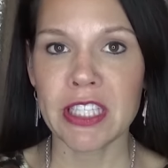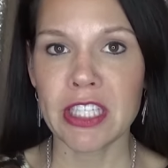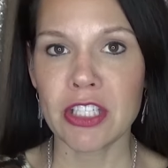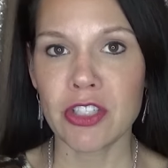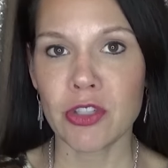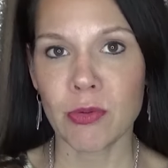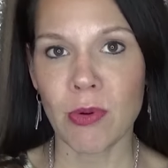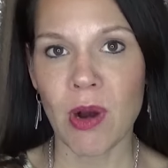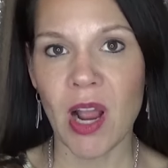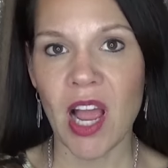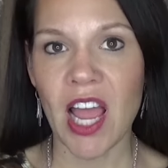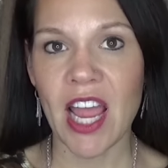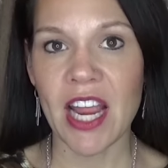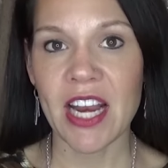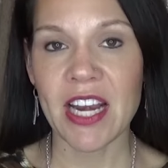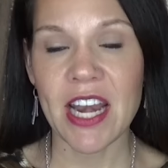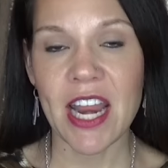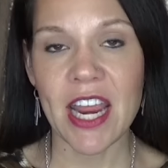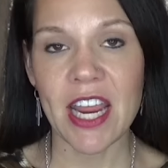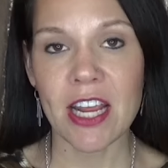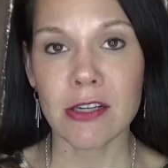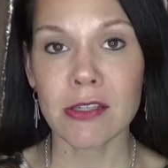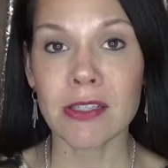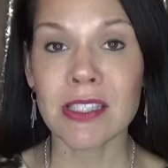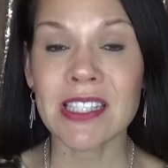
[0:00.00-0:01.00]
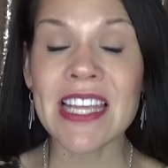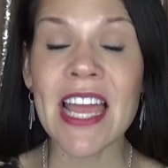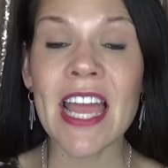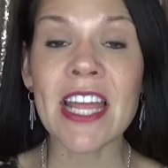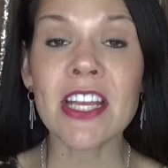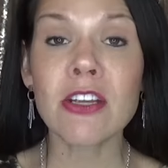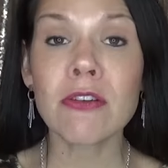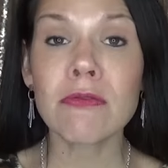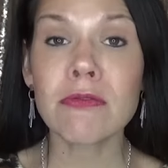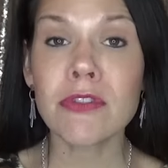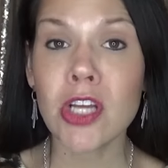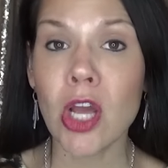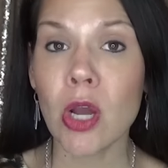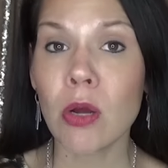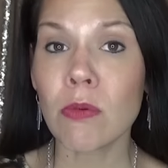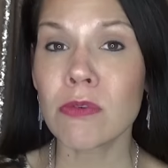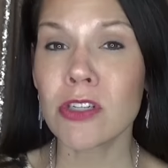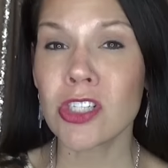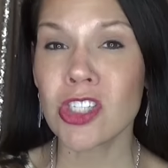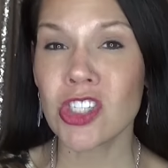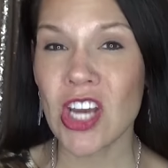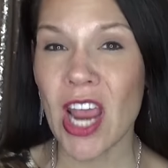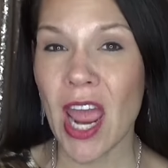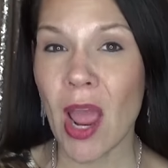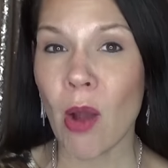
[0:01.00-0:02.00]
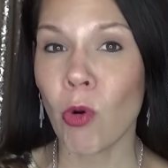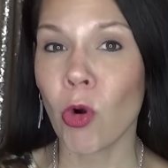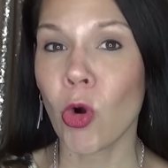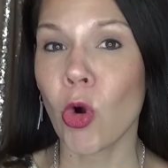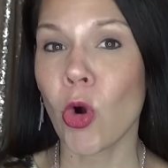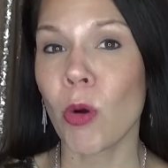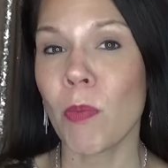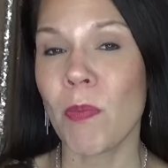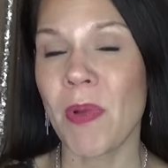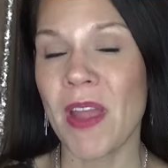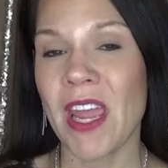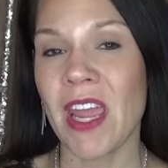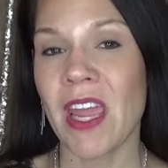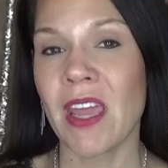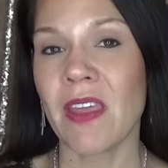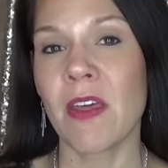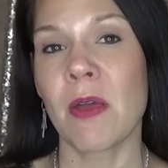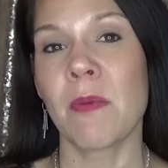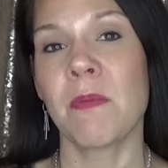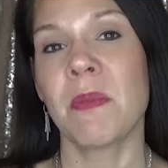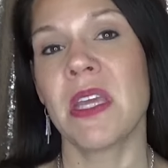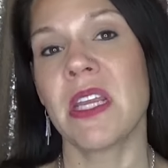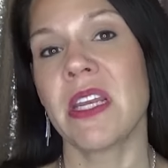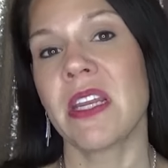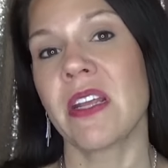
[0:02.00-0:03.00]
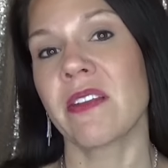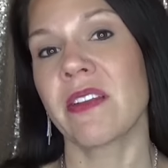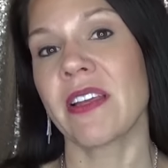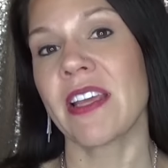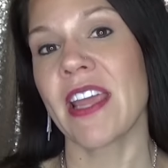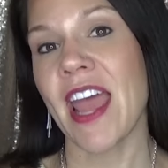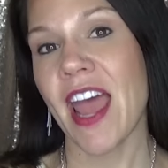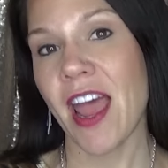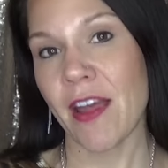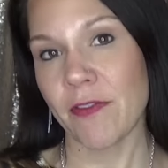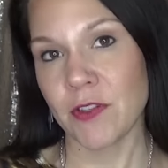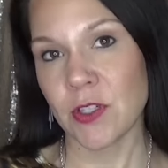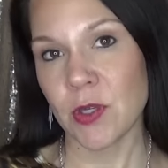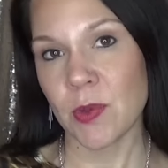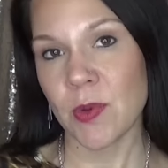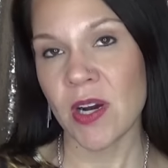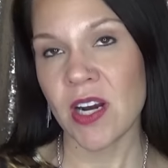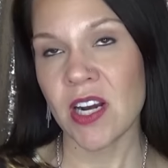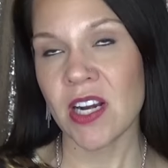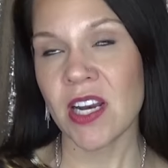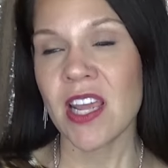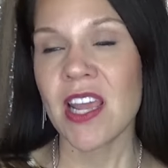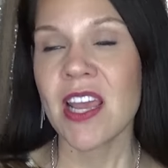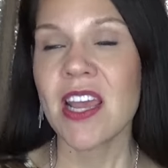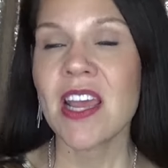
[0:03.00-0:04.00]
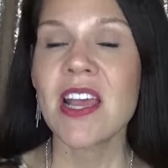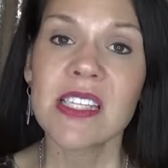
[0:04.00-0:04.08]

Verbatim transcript: dry nails and you don't shower or bathe immediately afterward.